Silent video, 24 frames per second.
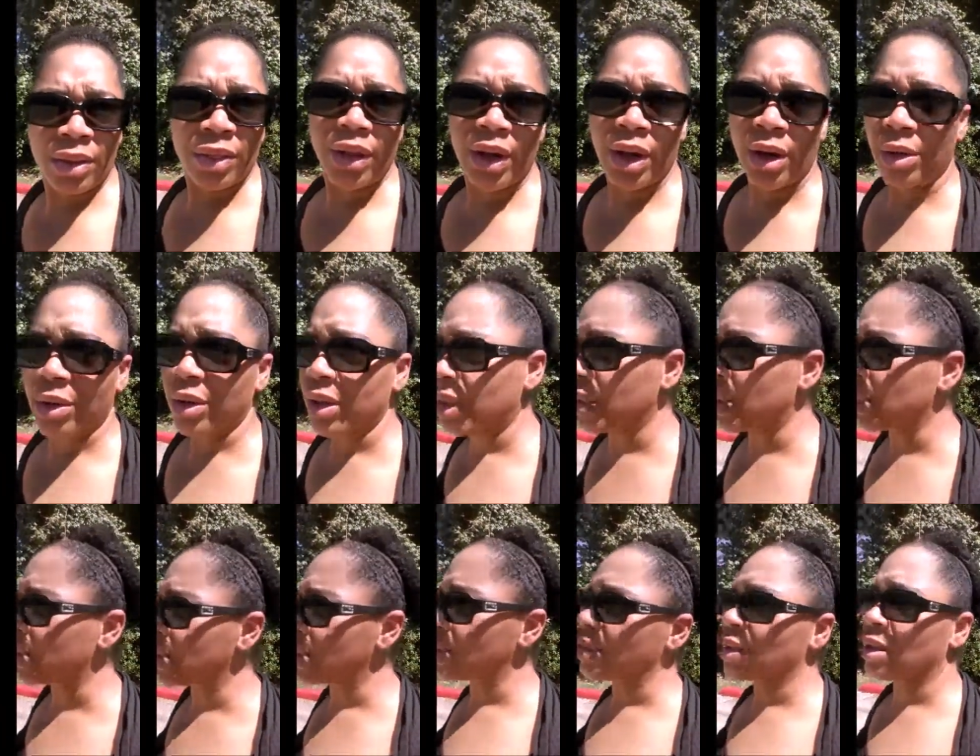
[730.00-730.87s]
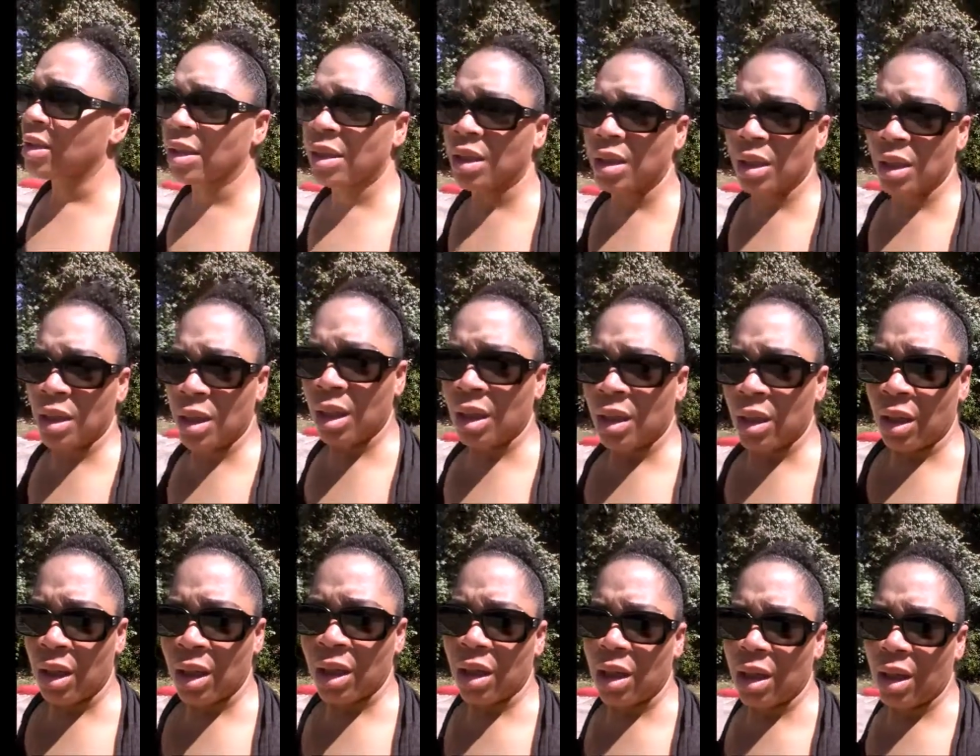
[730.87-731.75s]
there is
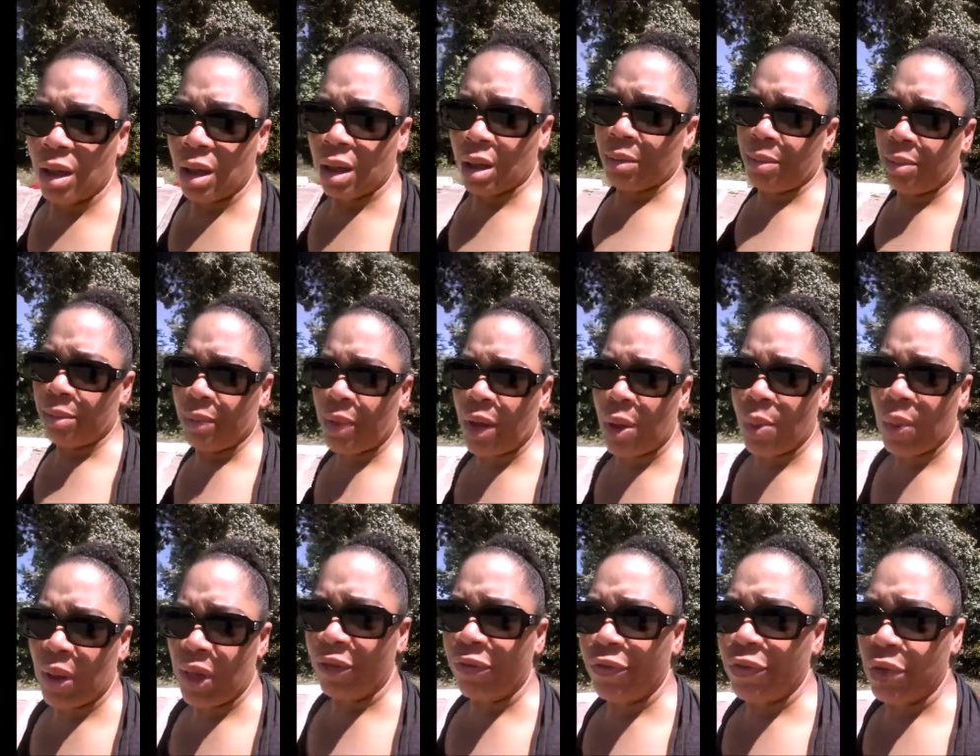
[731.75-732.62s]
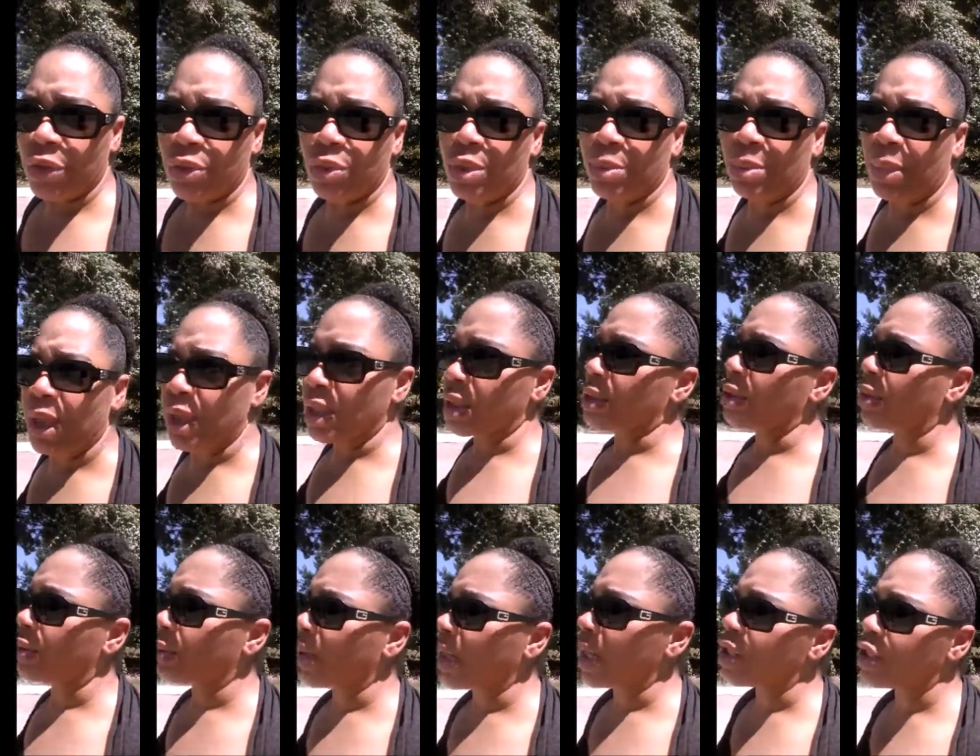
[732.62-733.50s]
a way for you to make a
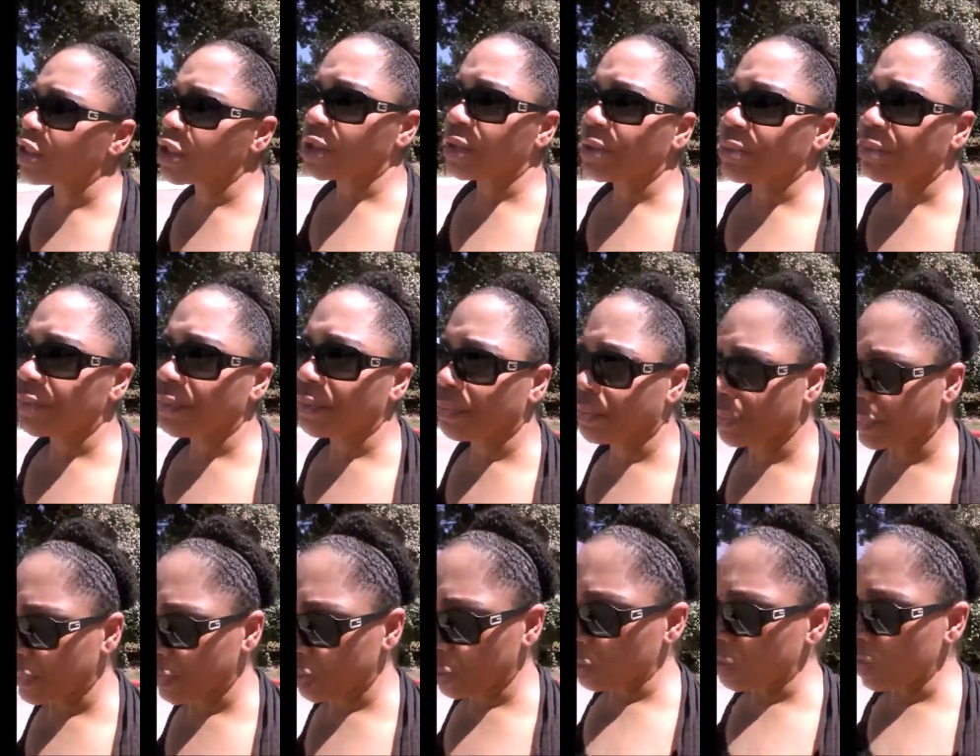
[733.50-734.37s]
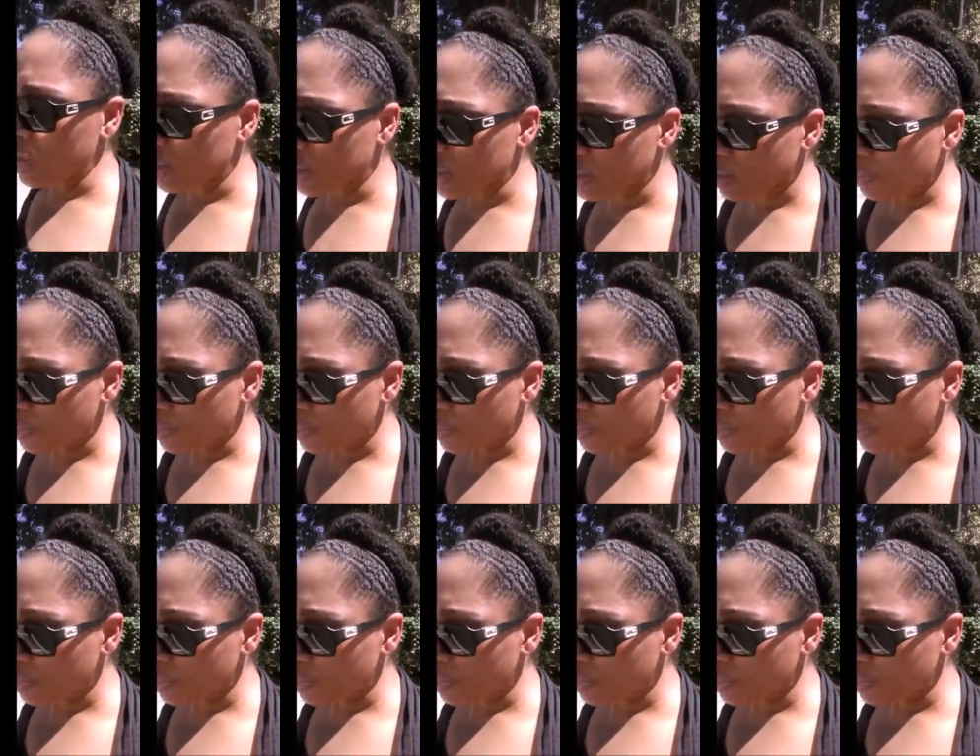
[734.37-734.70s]
donation. You can